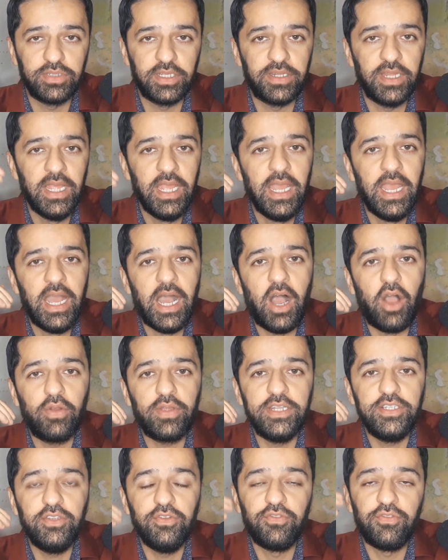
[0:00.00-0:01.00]
that how
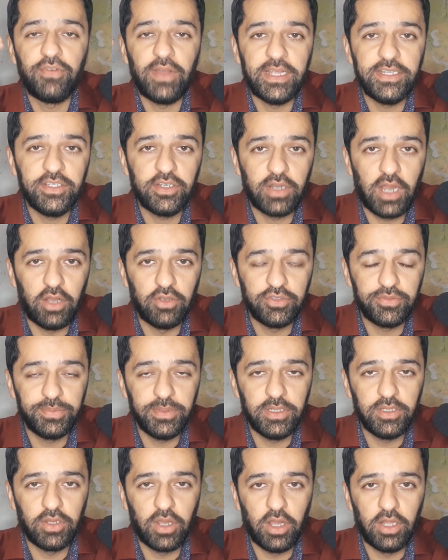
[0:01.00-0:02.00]
can you find your
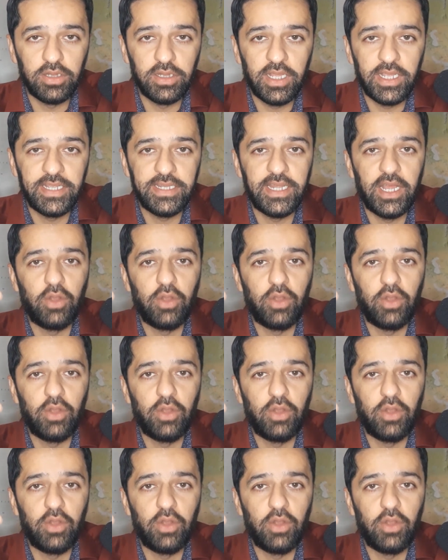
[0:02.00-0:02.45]
Ausbildung online,